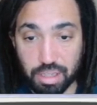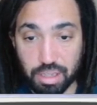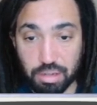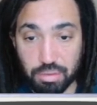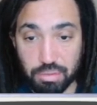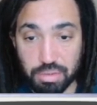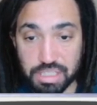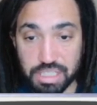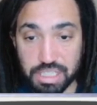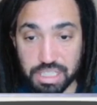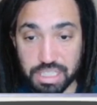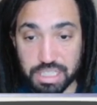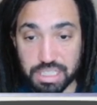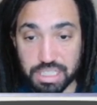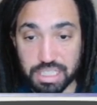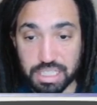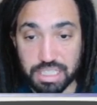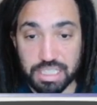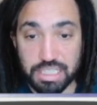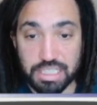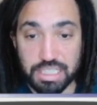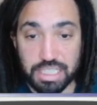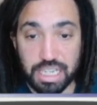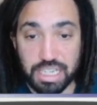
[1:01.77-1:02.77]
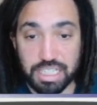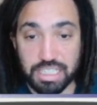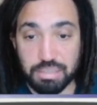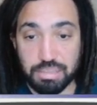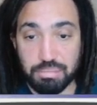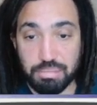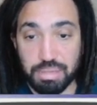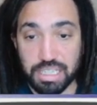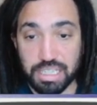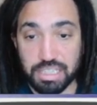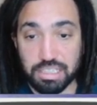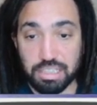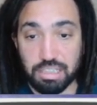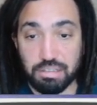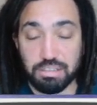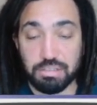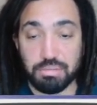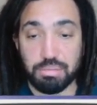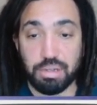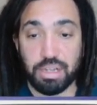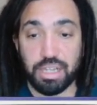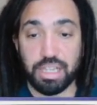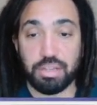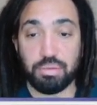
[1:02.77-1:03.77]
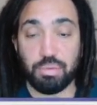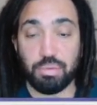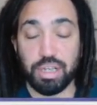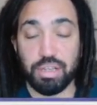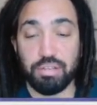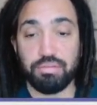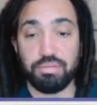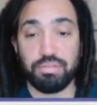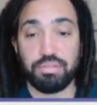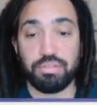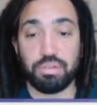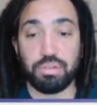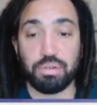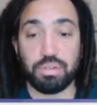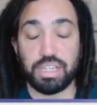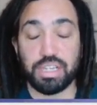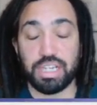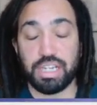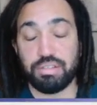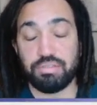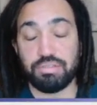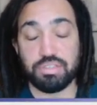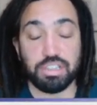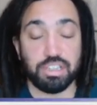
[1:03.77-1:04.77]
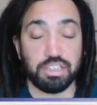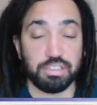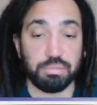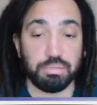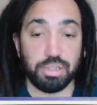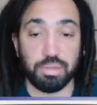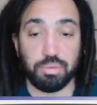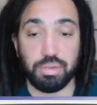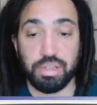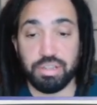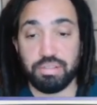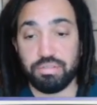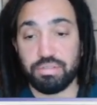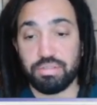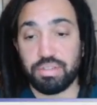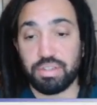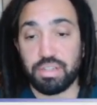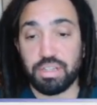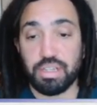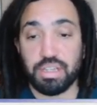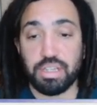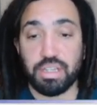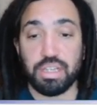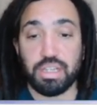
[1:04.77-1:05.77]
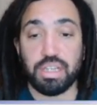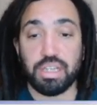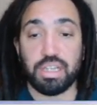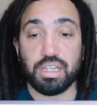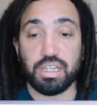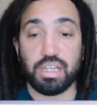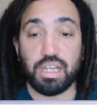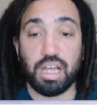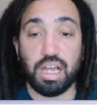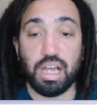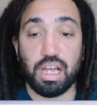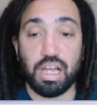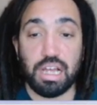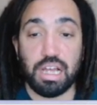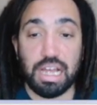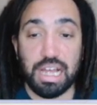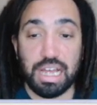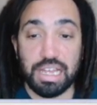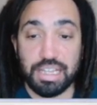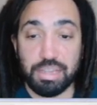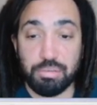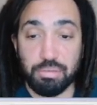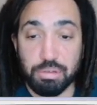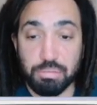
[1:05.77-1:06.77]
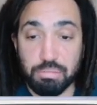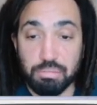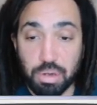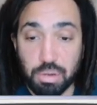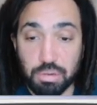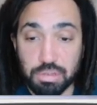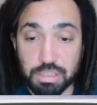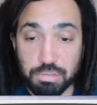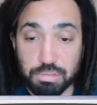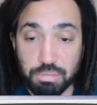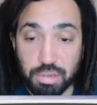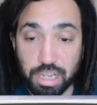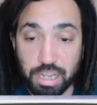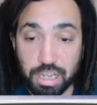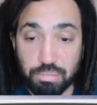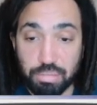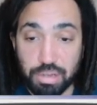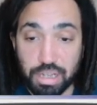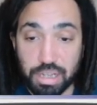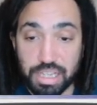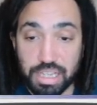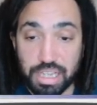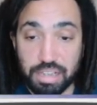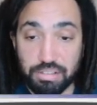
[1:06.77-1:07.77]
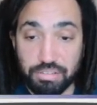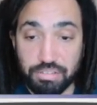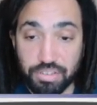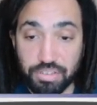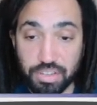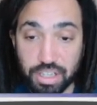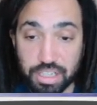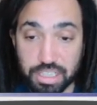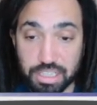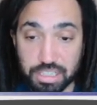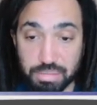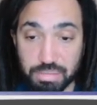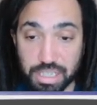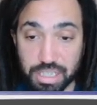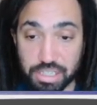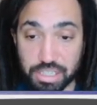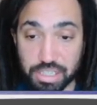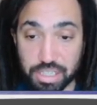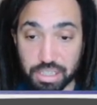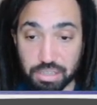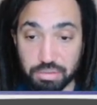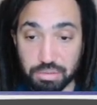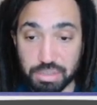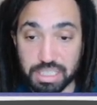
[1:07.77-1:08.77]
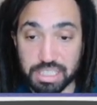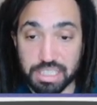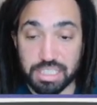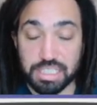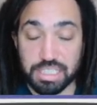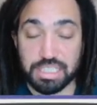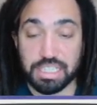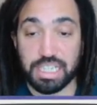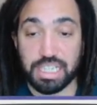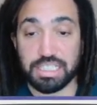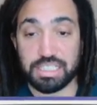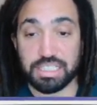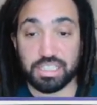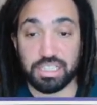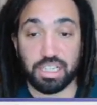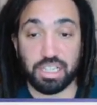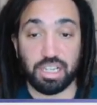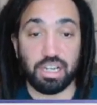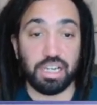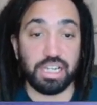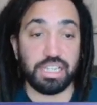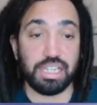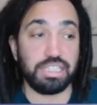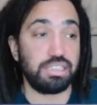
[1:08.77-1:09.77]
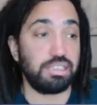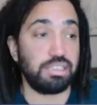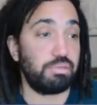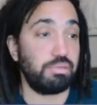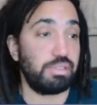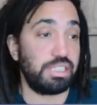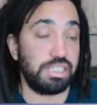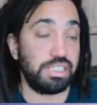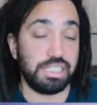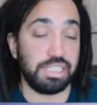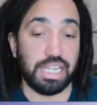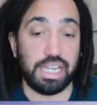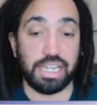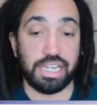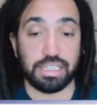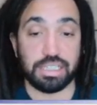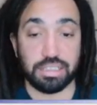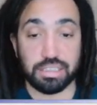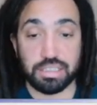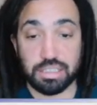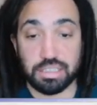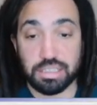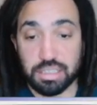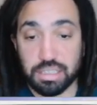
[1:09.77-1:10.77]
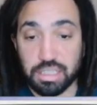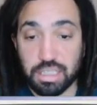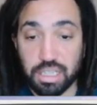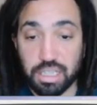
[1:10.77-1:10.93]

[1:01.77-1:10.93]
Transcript: which is in this case the base times by the width, or the length times by the width. Uh, and then we multiply it by that third dimension, which in this case is the height, which is x.